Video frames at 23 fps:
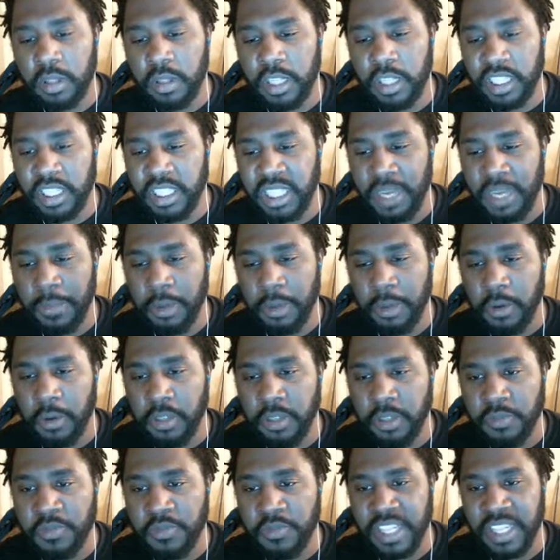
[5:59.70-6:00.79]
Next up, our
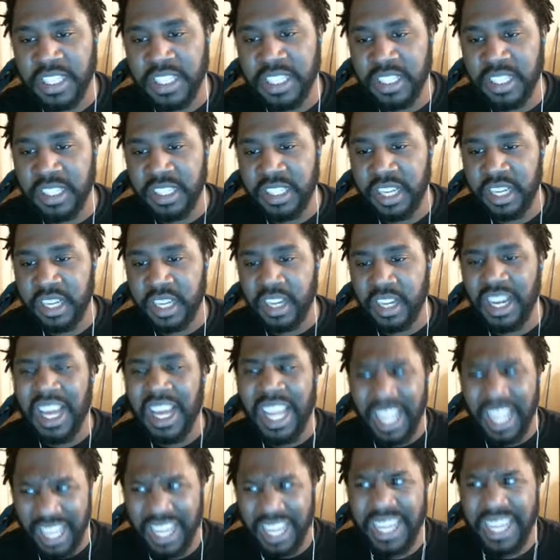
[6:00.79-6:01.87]
observation deck.
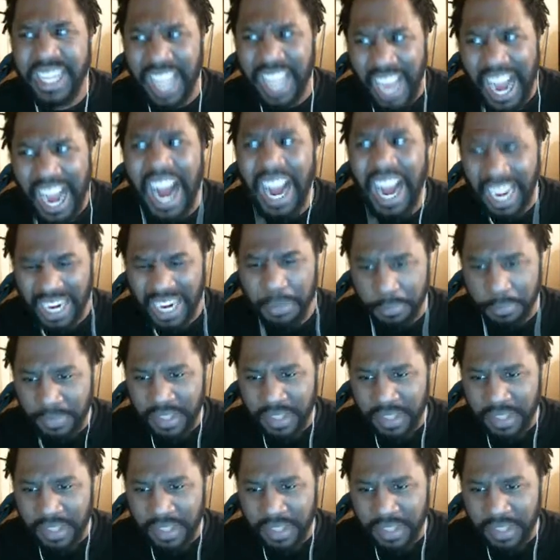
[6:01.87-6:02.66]
It's time.